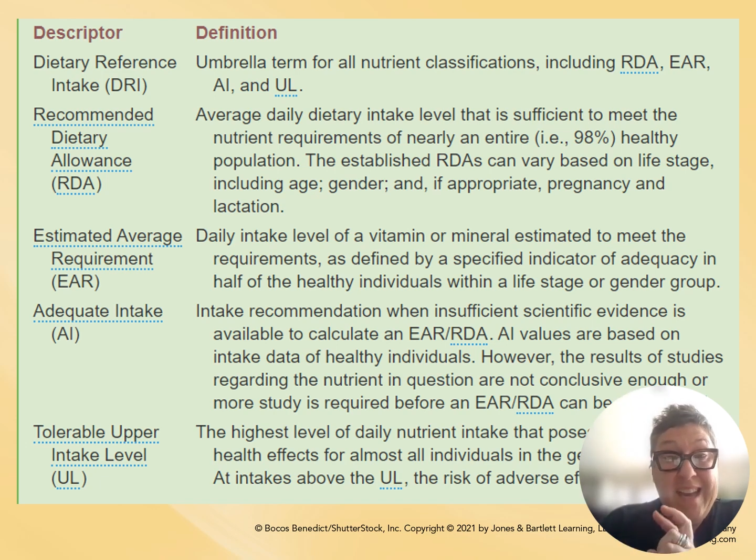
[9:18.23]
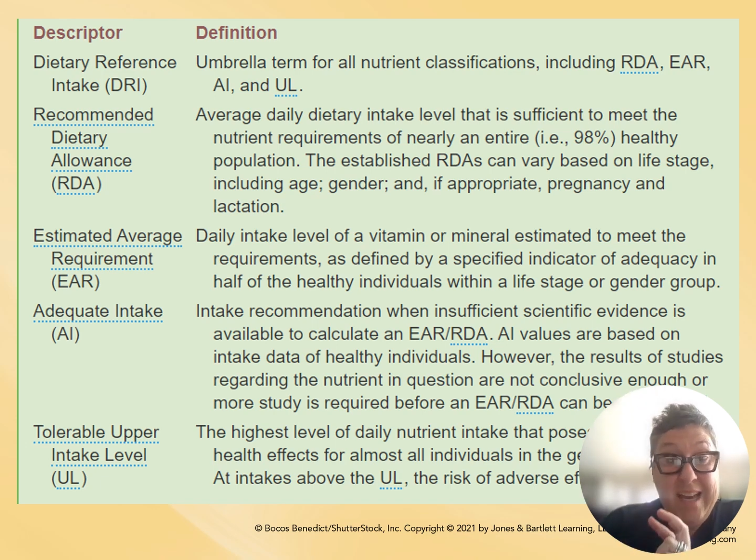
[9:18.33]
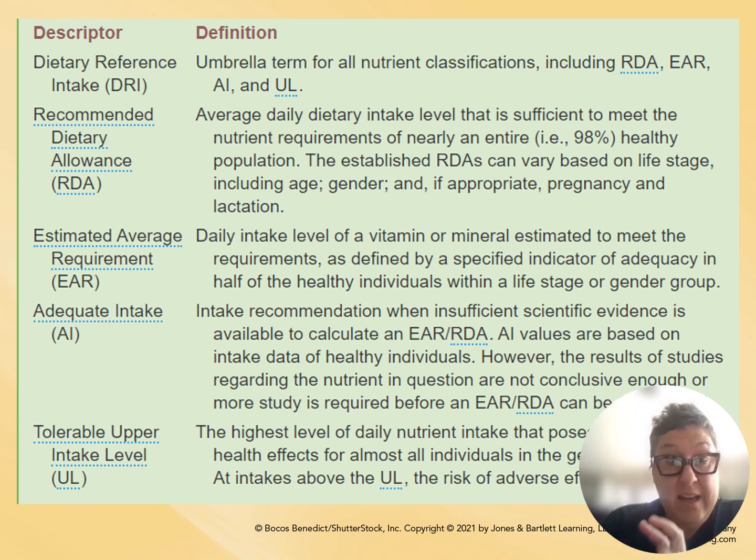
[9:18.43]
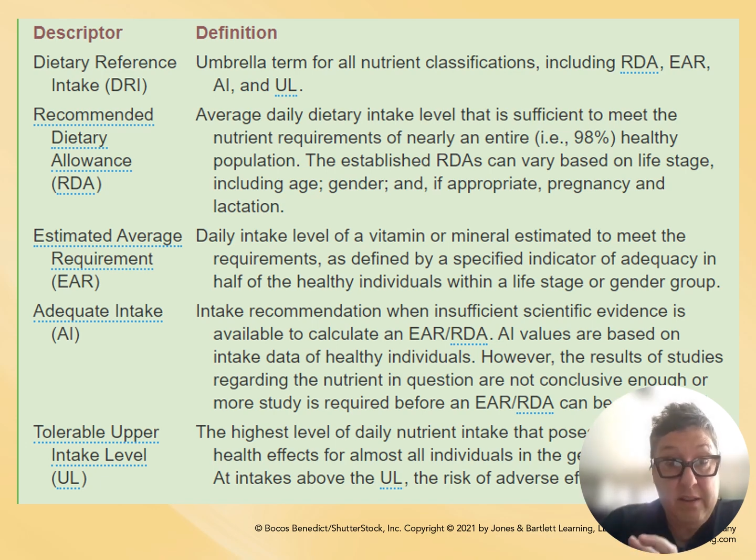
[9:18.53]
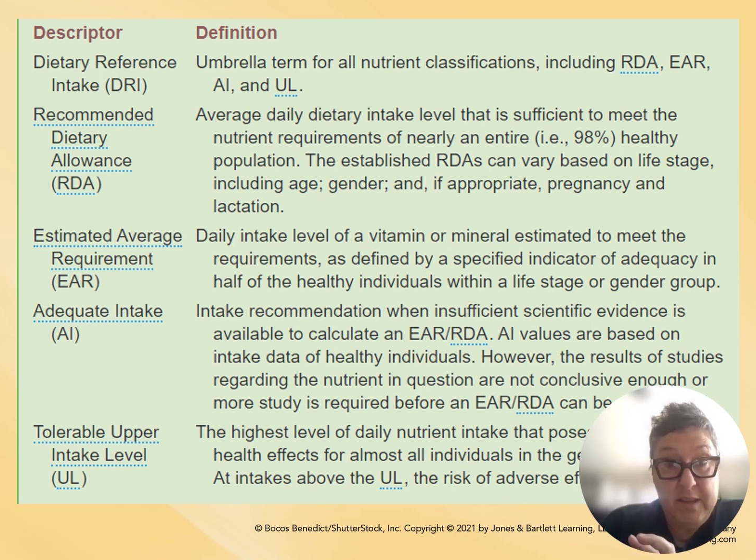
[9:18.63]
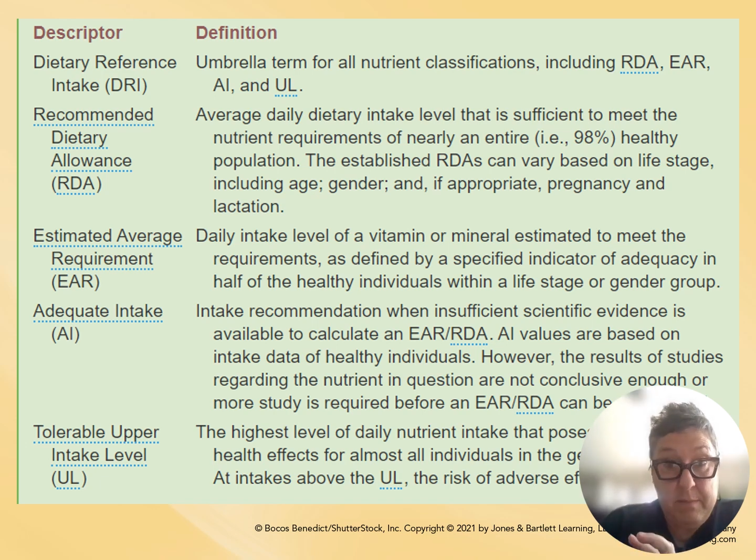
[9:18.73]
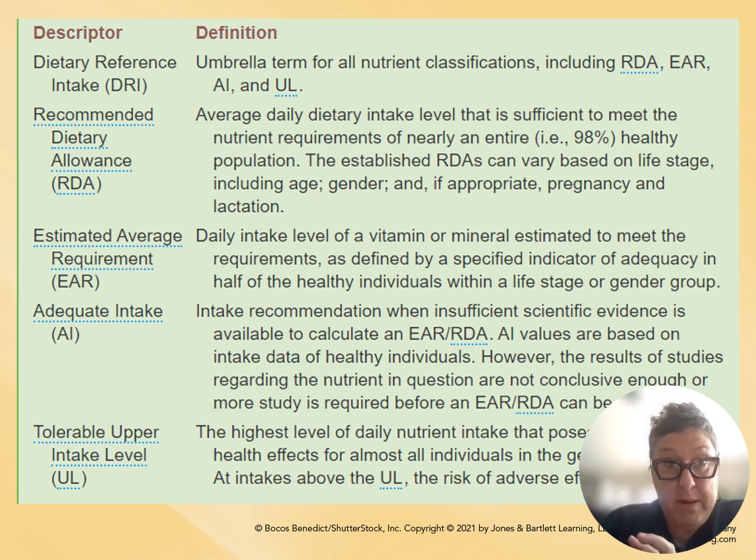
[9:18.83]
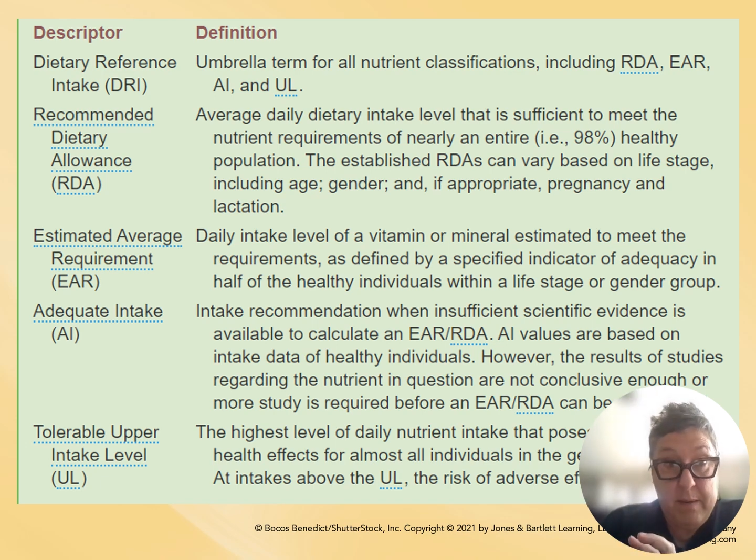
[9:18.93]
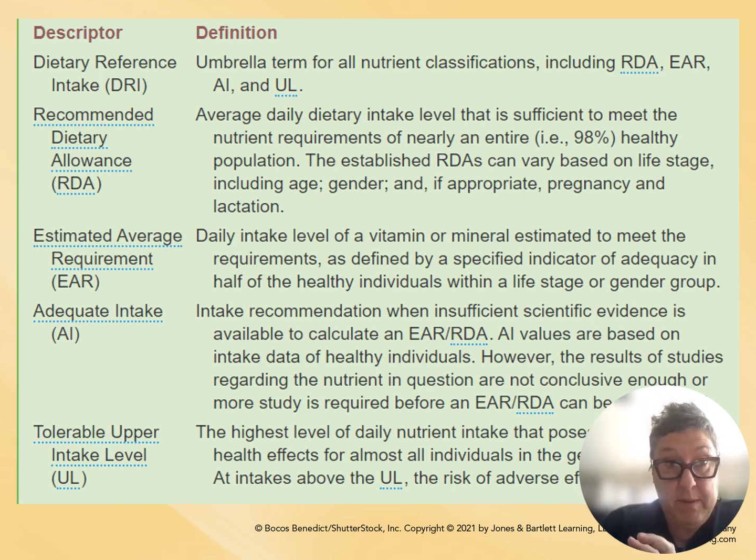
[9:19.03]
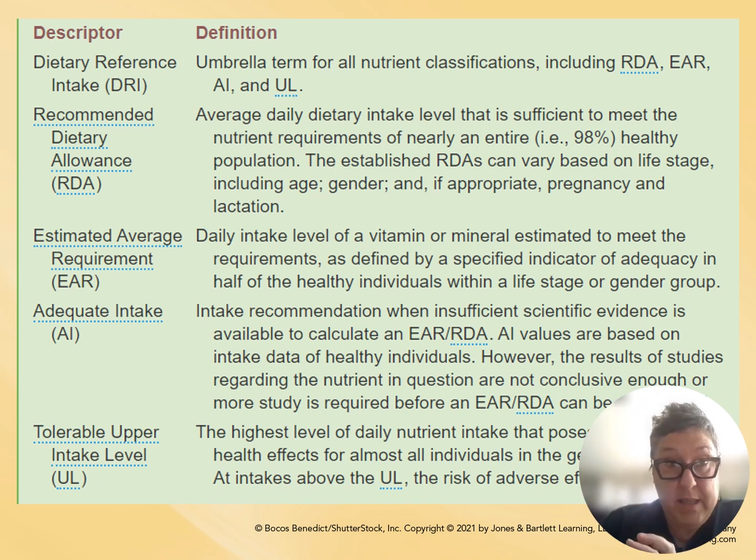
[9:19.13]
healthy
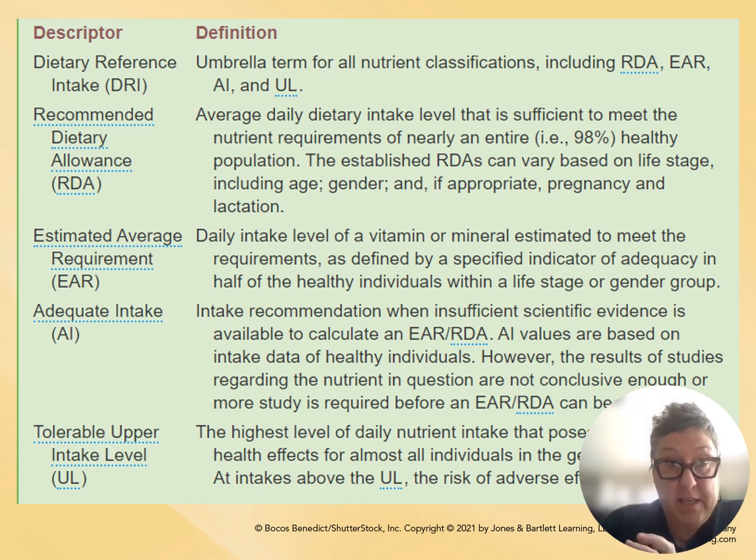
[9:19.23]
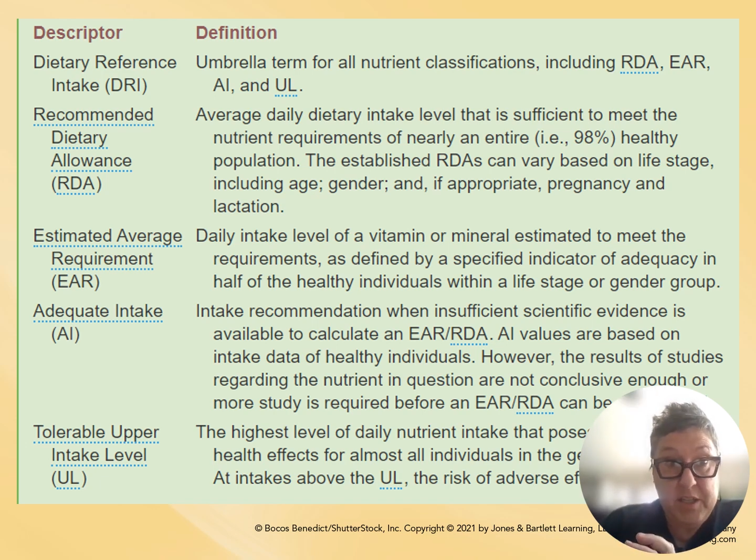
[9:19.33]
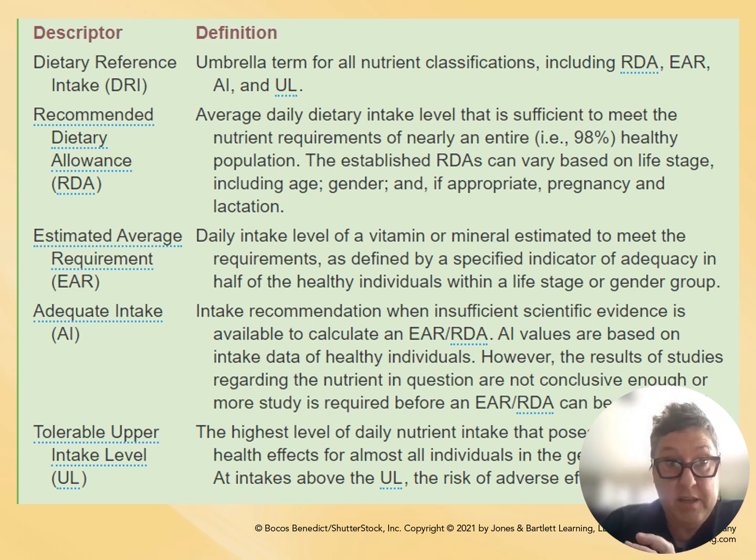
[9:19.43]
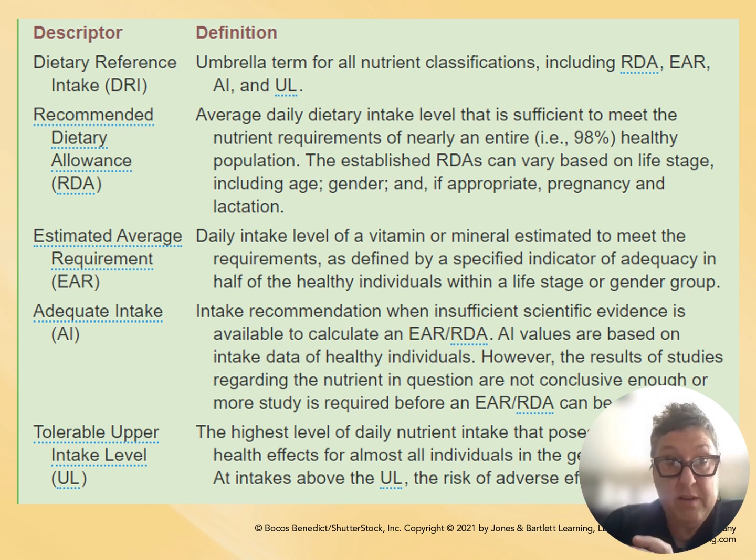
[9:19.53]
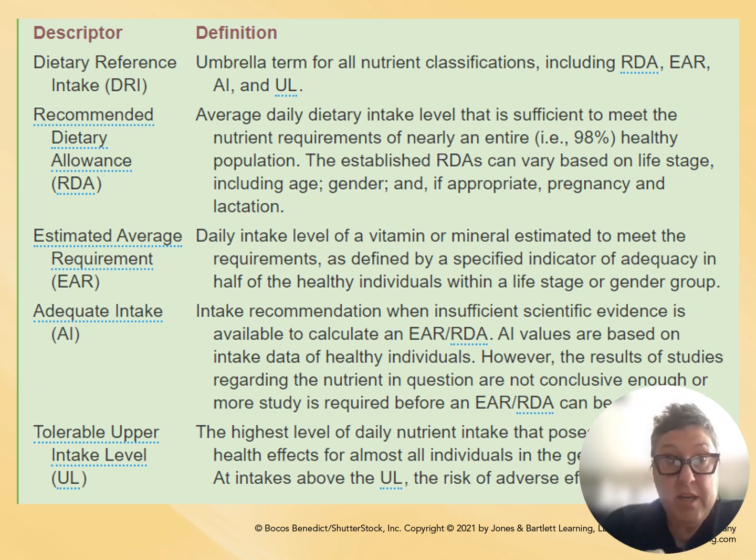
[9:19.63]
population.